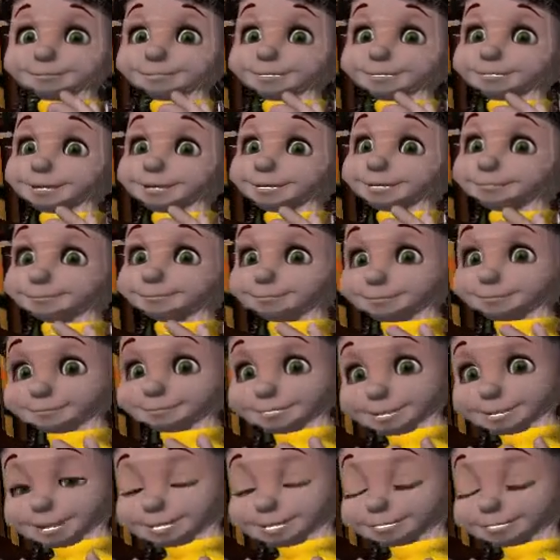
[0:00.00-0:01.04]
Accordingly,
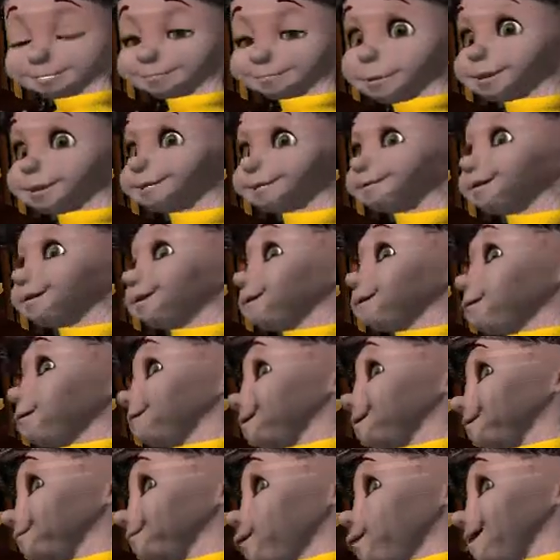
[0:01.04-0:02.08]
he asked the young man where the